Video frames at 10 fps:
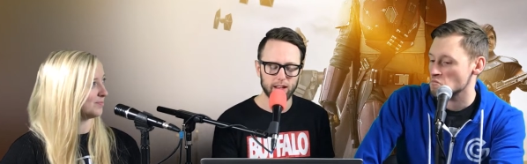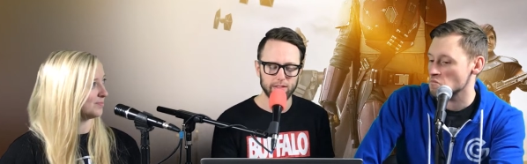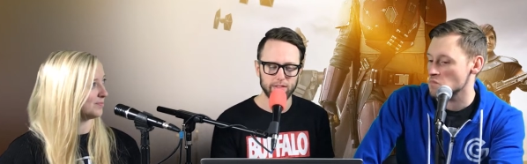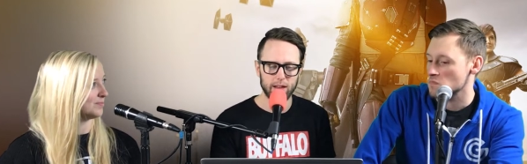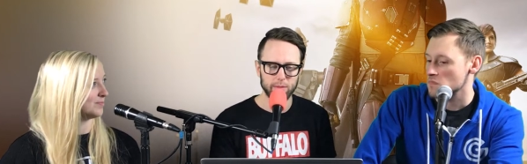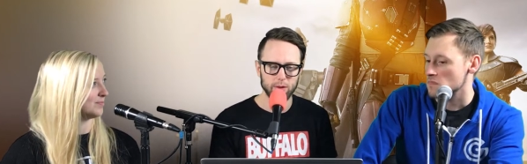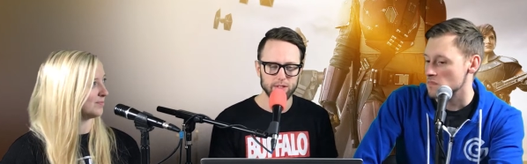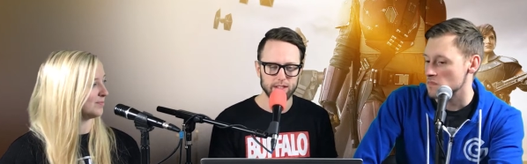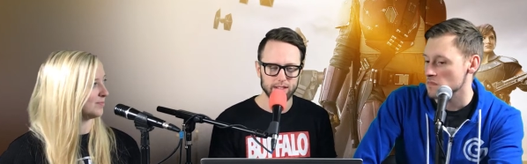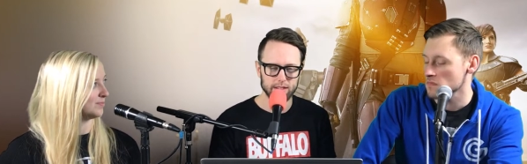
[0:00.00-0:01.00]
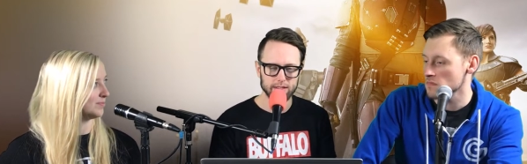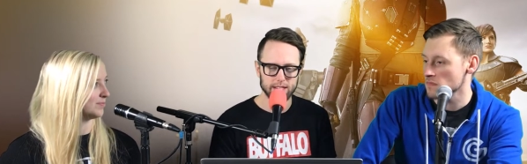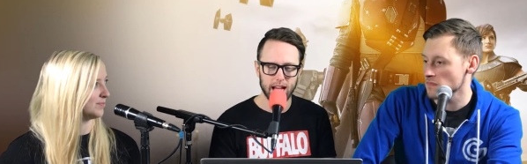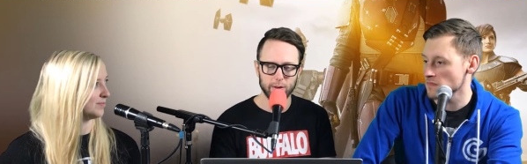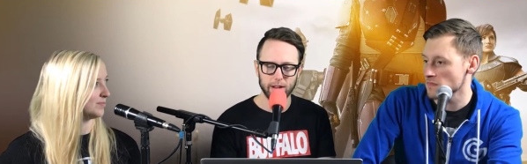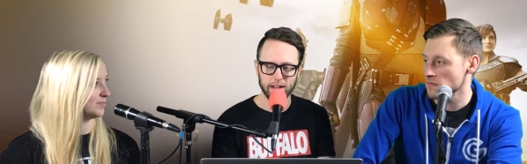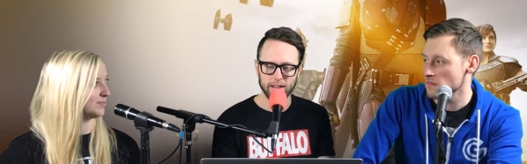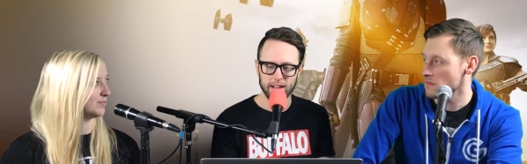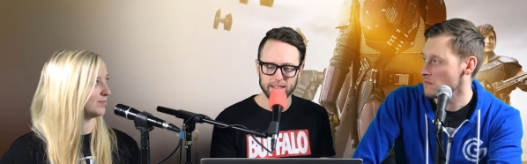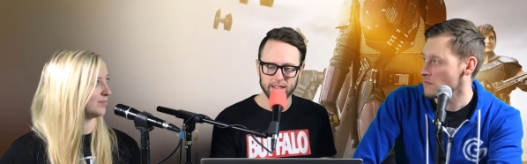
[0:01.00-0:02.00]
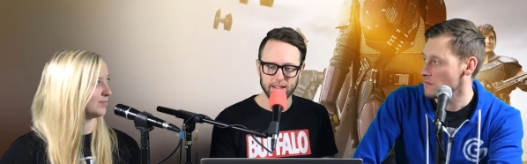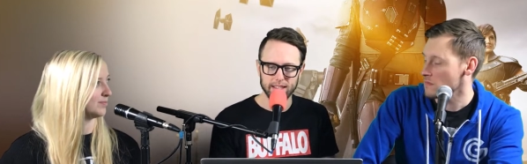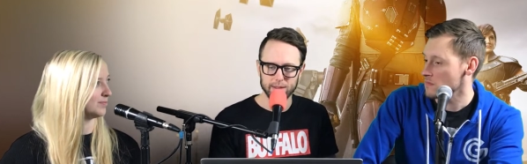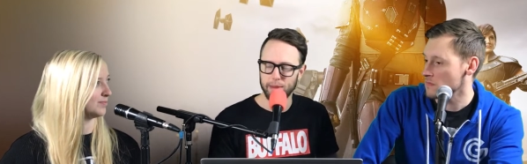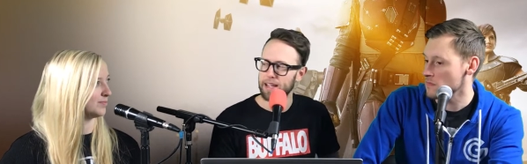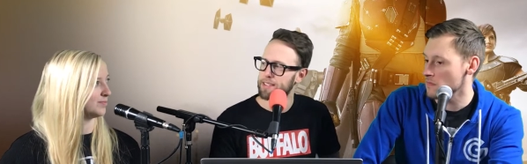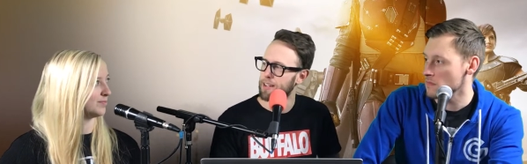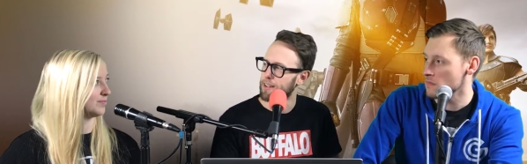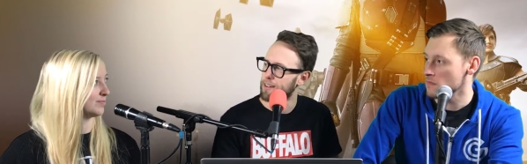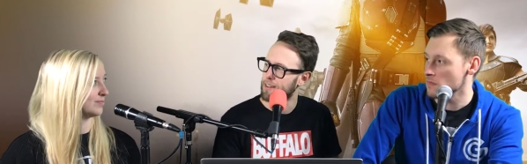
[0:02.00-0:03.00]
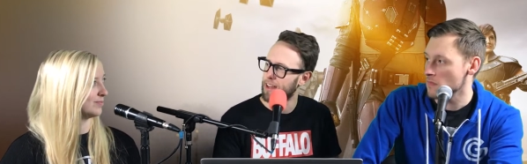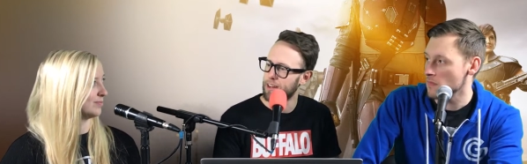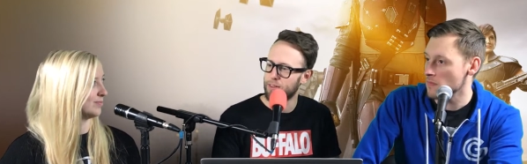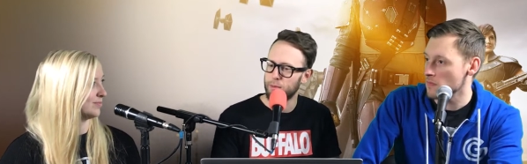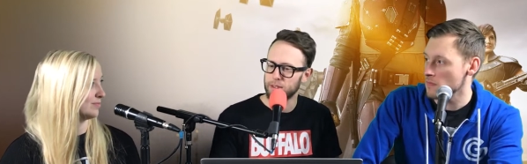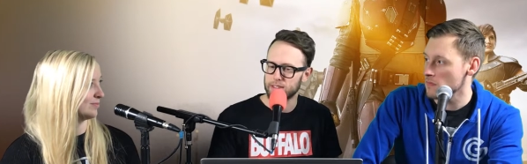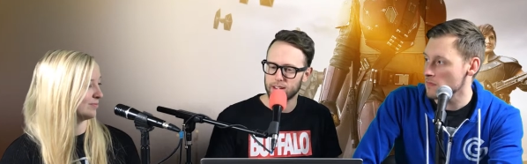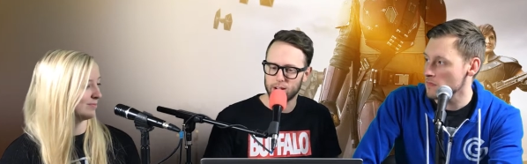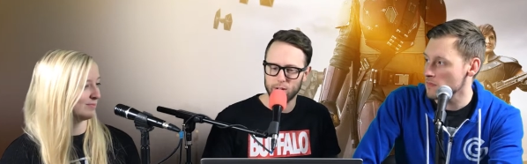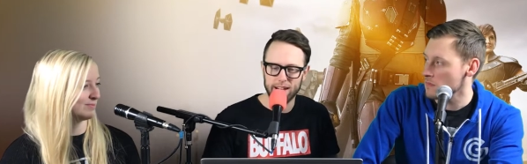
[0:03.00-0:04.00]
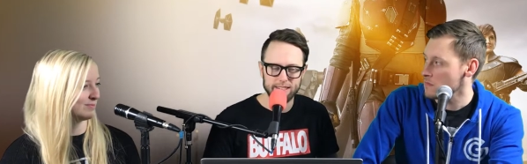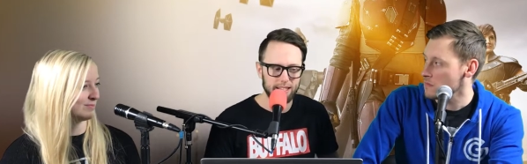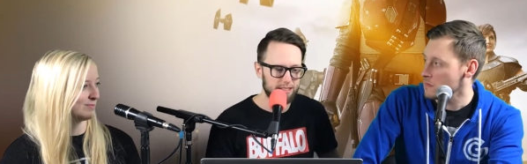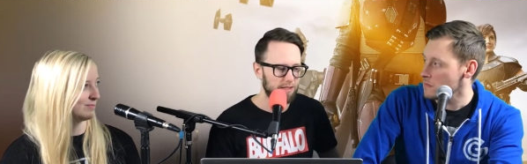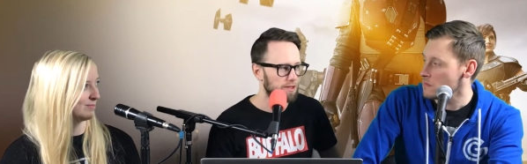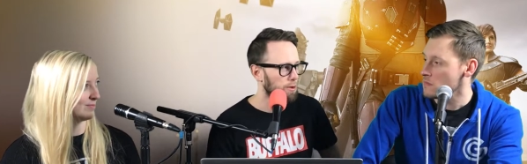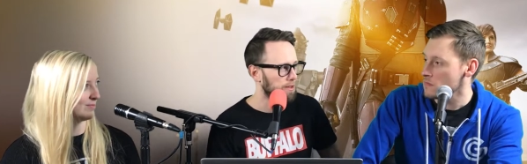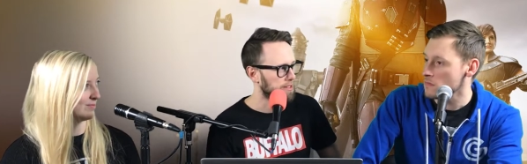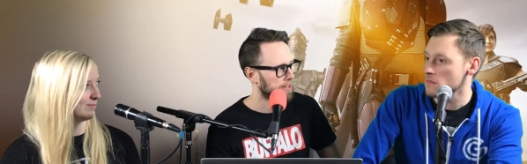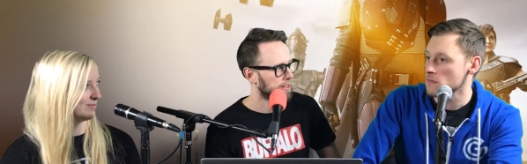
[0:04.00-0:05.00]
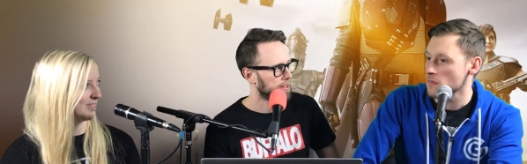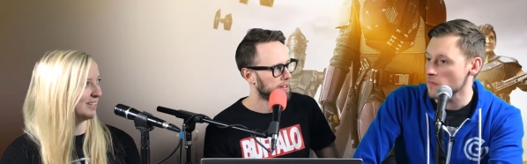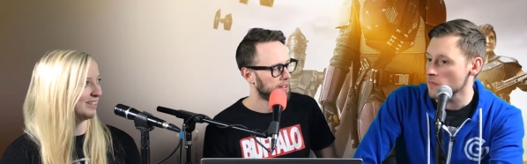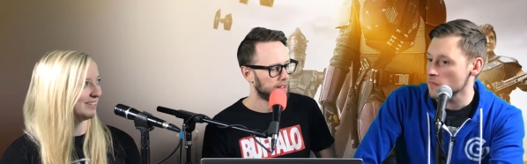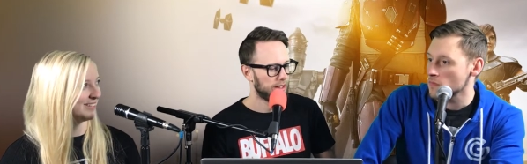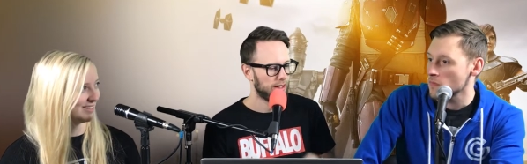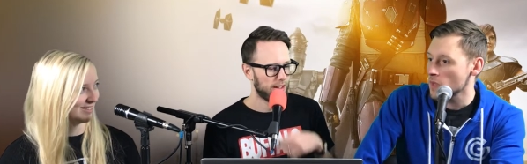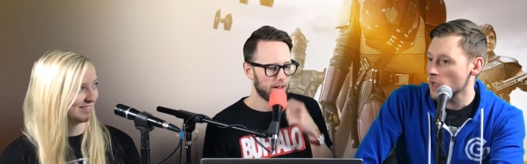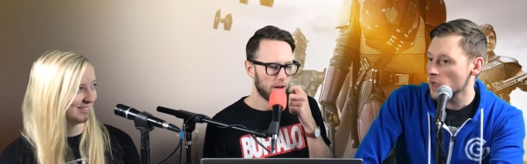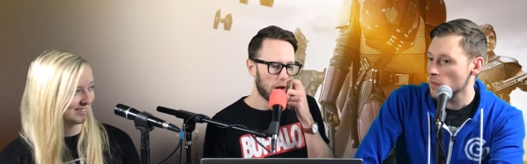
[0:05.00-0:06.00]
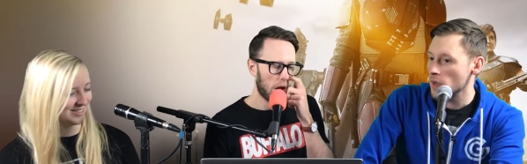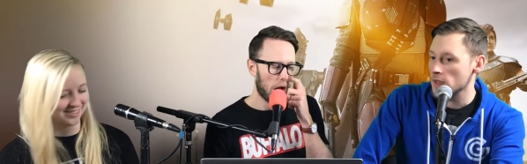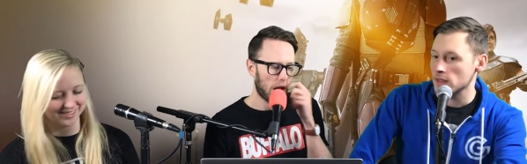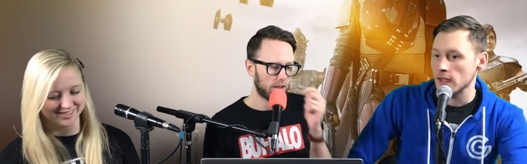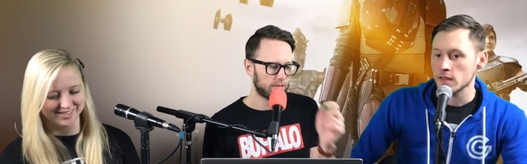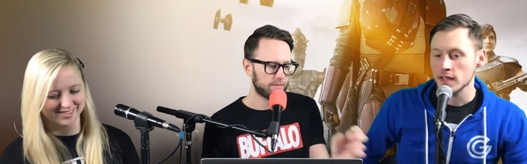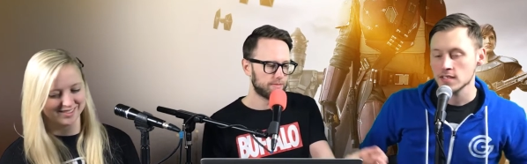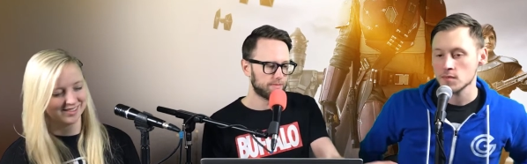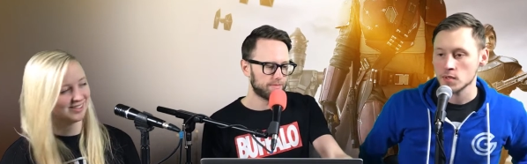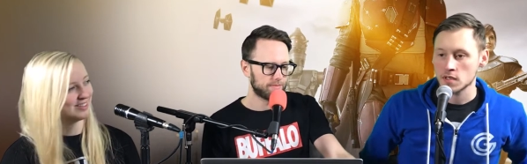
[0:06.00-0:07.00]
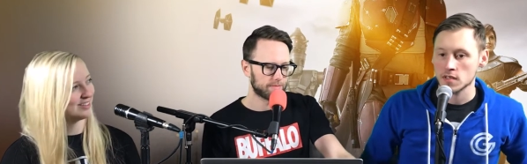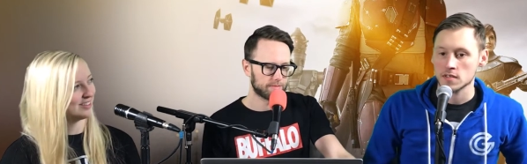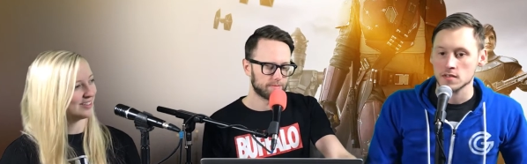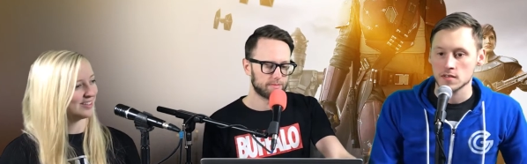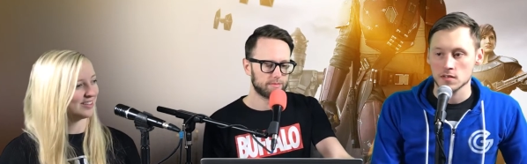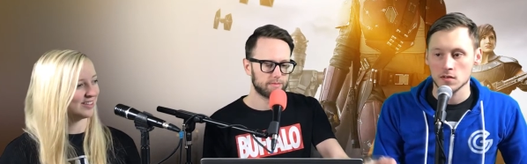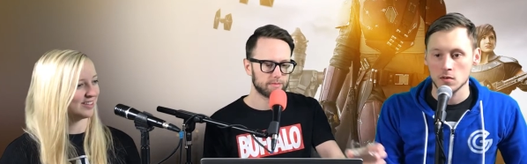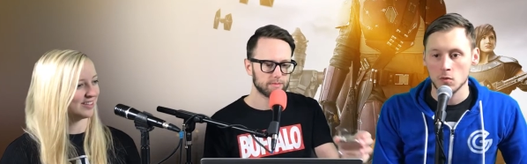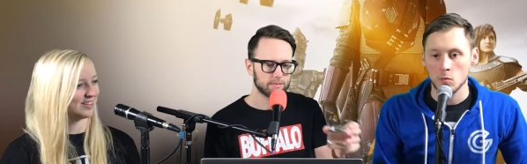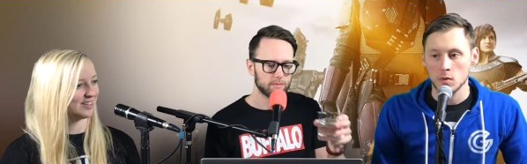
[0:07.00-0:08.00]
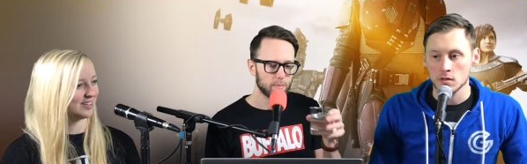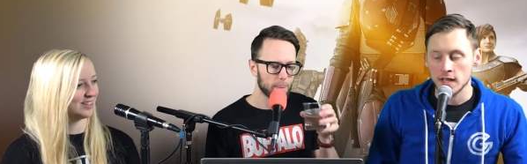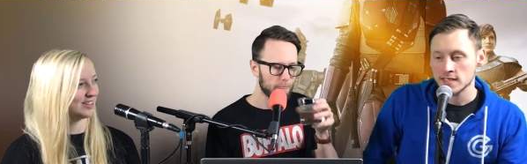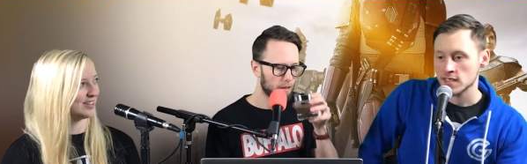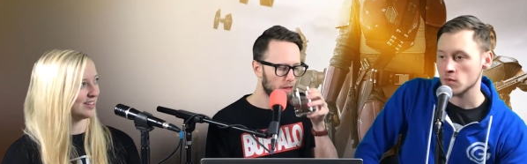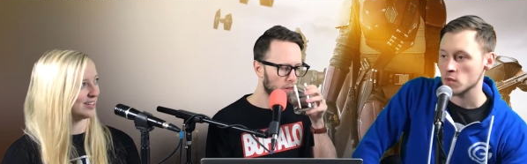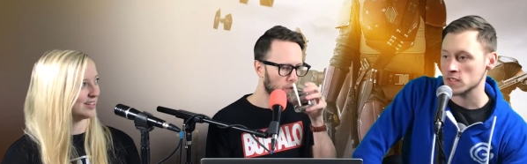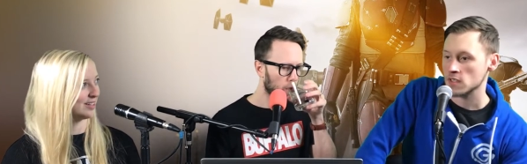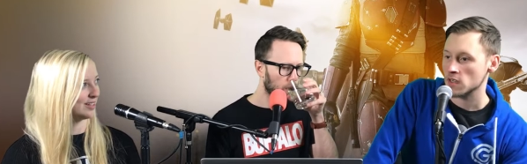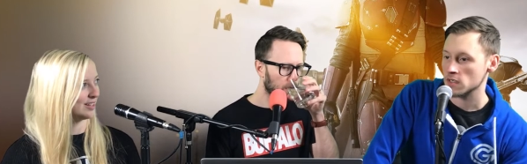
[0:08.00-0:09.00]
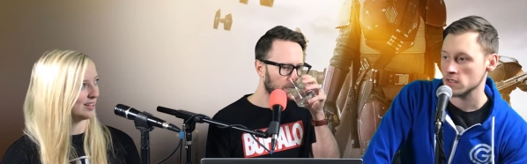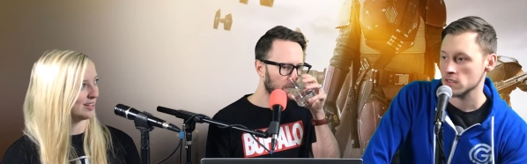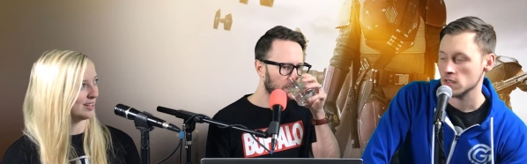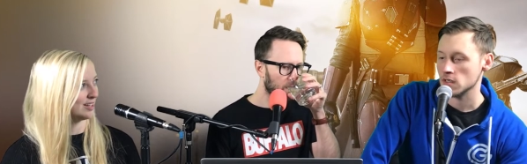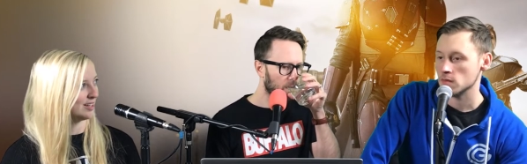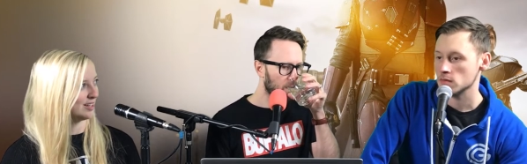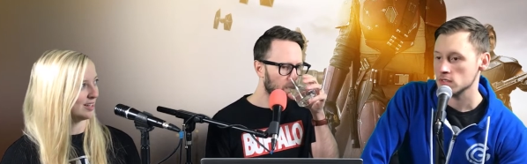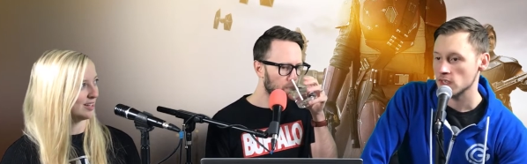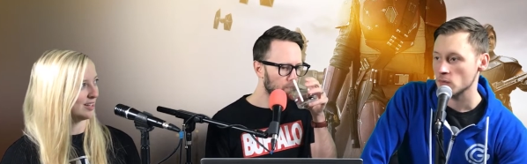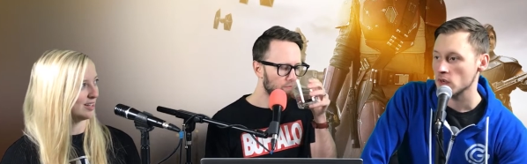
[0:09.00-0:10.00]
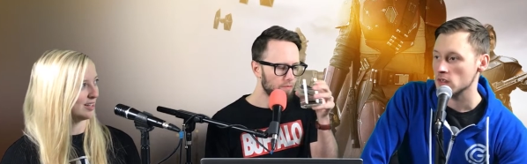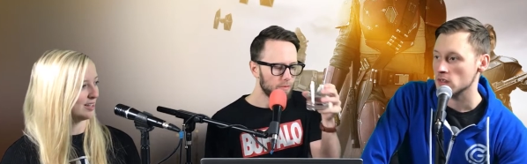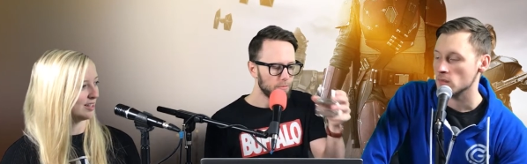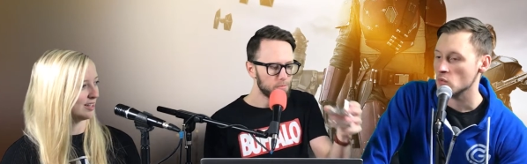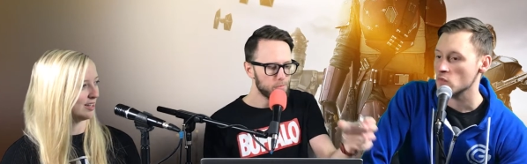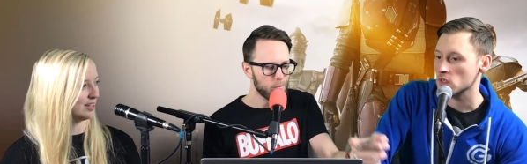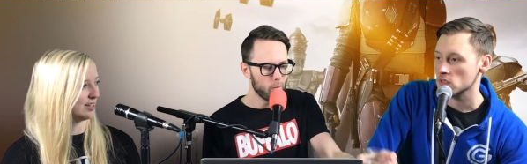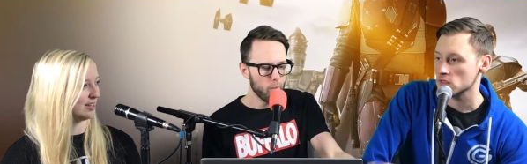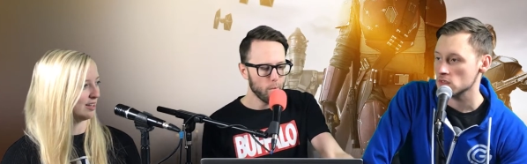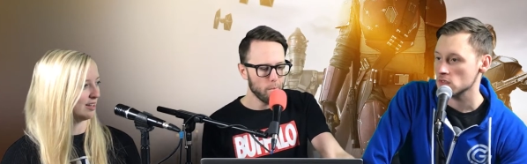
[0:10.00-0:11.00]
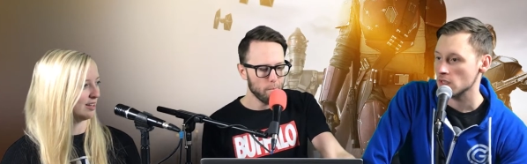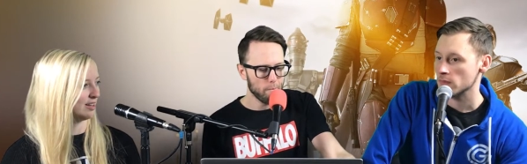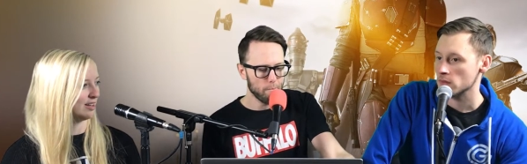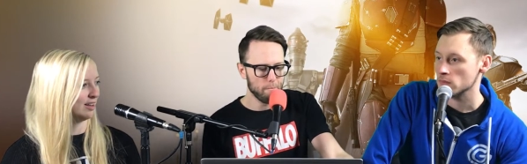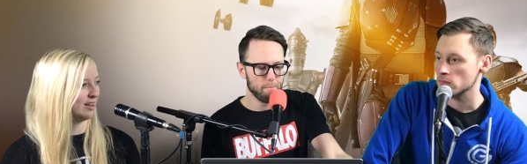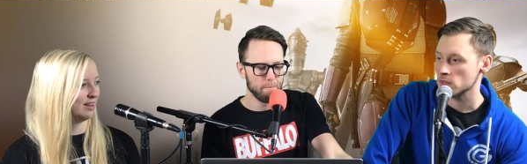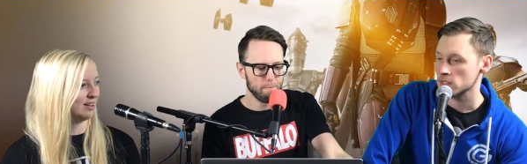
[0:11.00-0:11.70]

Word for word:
Speaker 1: think of them using Tatooine as a base here? Kind of almost like a greatest hits of sorts.
Speaker 2: I liked it because last time we saw Tatooine in the movies, I mean,